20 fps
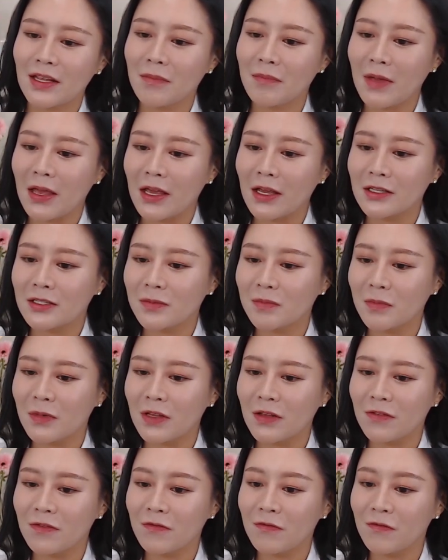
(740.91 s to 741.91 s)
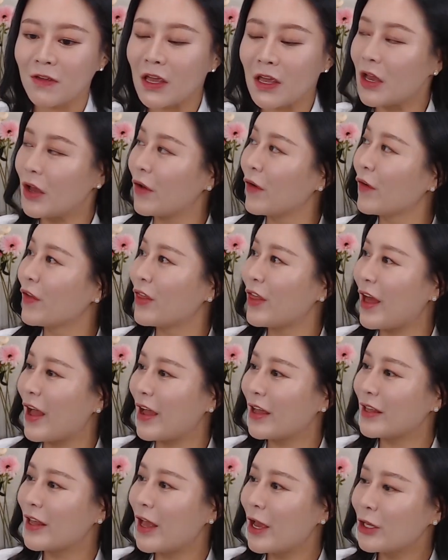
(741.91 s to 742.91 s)
it makes me feel
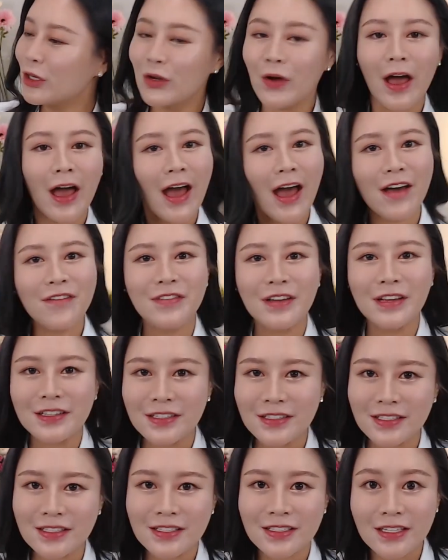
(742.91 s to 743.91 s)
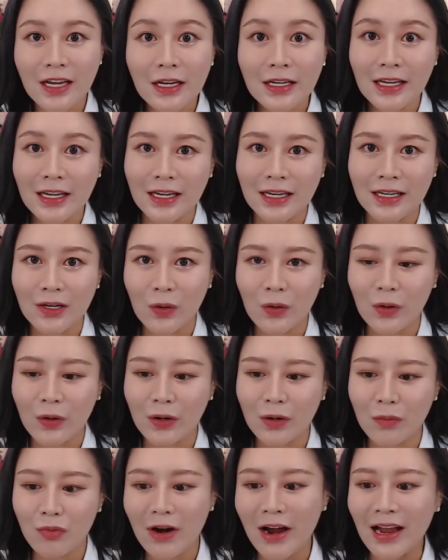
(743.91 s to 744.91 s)
that you haven't studied
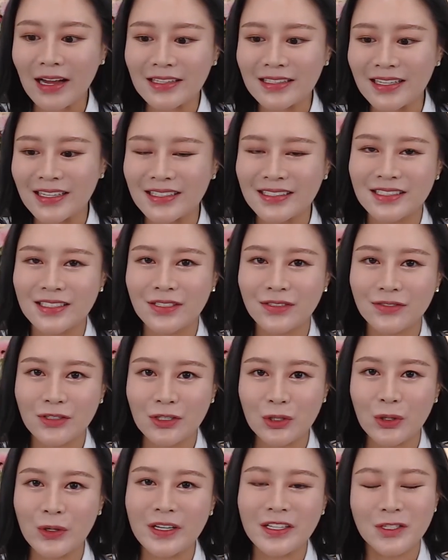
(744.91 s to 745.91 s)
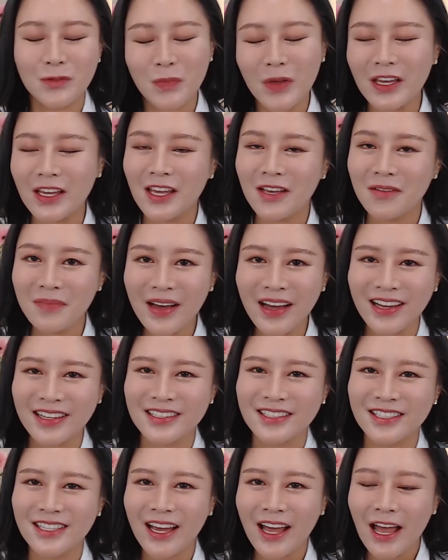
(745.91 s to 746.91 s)
or practiced for TOEIC speaking
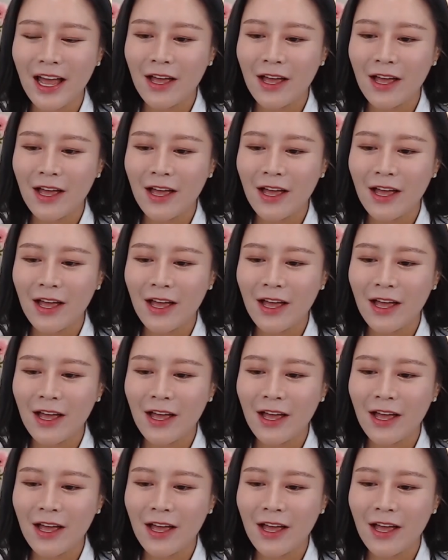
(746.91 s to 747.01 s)
much